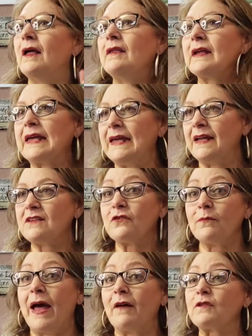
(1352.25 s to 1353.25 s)
the kids
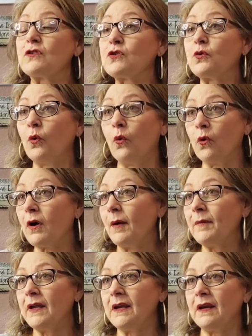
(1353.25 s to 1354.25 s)
from after school
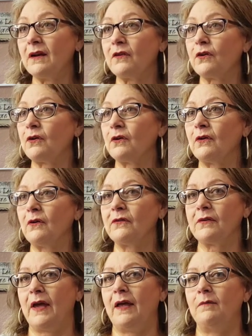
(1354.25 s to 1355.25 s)
come in here, the
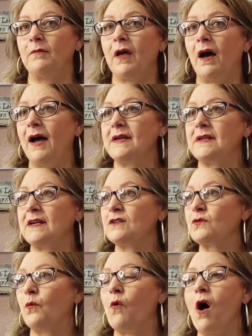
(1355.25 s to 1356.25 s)
girls and guys, they
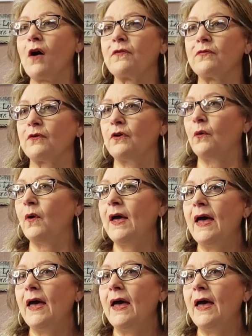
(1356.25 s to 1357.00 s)
just walk through,